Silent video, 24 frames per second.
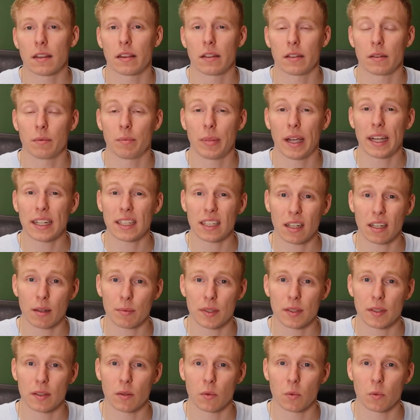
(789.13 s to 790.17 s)
the
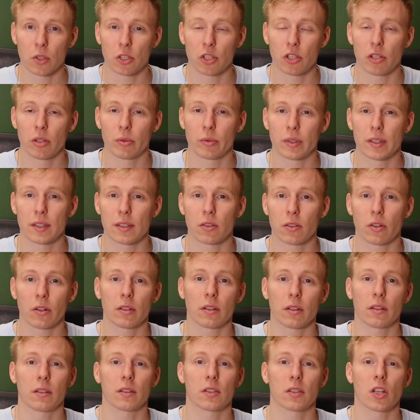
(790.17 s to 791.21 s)
backups which you
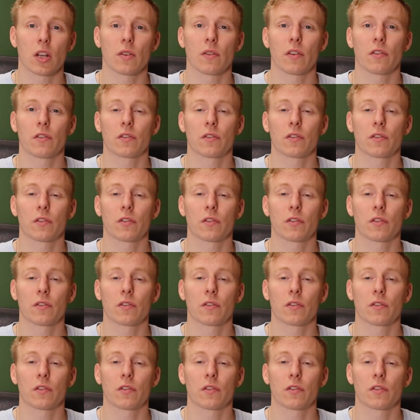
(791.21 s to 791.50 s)
restored the server